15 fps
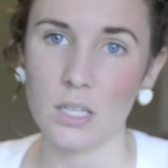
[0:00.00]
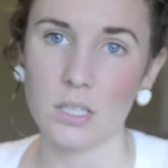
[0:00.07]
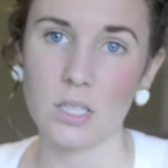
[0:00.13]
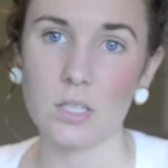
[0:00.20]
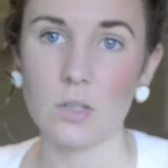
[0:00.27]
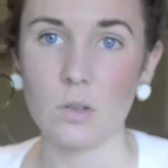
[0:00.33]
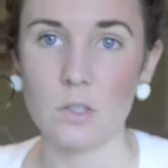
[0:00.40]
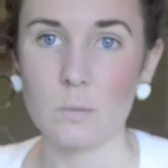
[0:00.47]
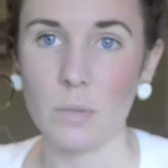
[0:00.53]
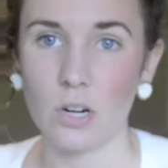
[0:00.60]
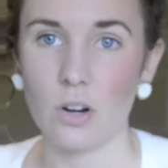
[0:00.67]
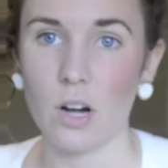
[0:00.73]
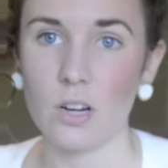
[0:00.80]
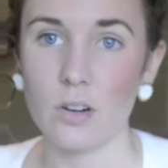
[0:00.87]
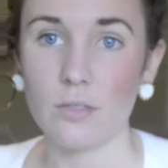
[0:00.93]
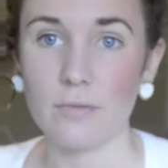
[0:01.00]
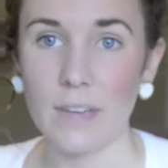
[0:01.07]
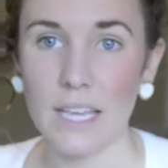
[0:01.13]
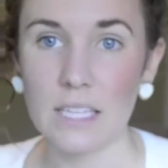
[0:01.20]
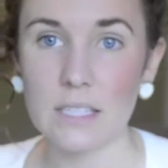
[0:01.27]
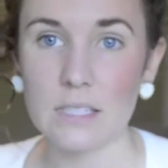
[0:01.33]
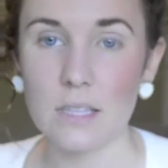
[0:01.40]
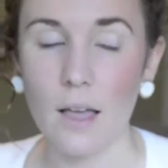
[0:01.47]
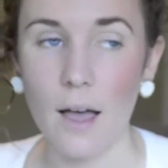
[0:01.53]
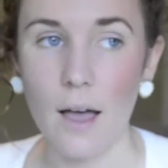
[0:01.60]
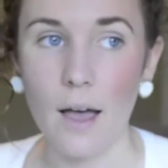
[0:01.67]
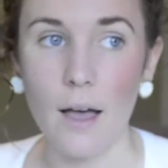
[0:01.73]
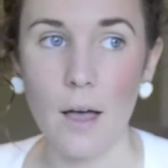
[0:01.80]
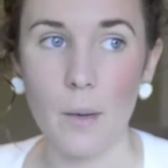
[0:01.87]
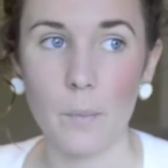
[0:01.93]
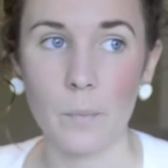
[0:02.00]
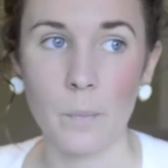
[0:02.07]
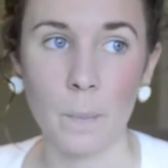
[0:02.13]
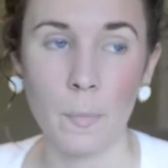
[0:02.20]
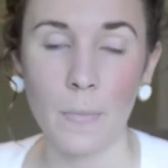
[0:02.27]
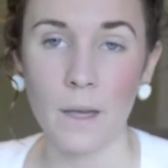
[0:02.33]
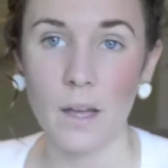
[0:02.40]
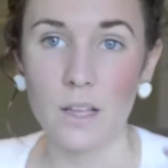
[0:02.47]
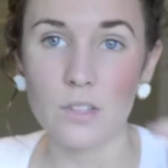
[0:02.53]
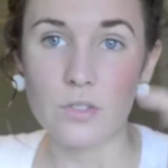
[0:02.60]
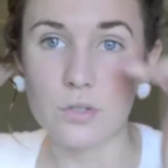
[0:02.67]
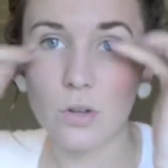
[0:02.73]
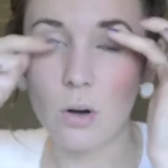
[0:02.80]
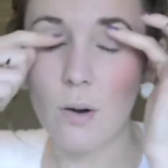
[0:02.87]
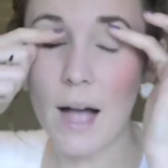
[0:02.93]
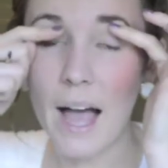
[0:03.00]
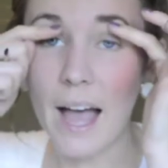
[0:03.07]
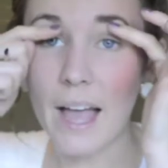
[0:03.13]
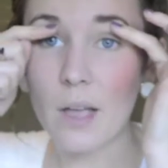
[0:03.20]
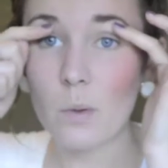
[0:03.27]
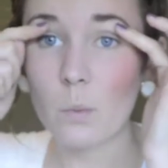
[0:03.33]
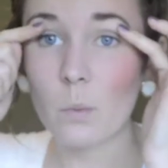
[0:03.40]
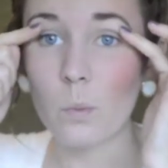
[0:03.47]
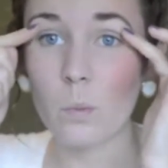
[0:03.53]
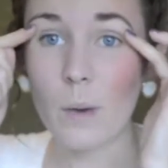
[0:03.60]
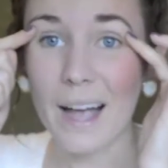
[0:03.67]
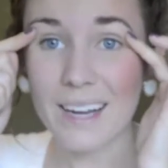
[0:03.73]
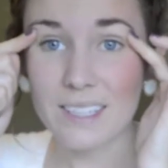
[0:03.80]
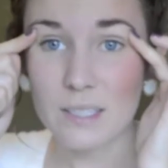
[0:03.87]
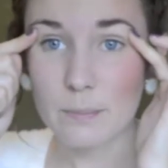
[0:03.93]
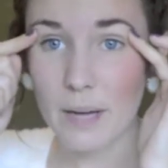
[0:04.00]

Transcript: just looks better on your face. So I wax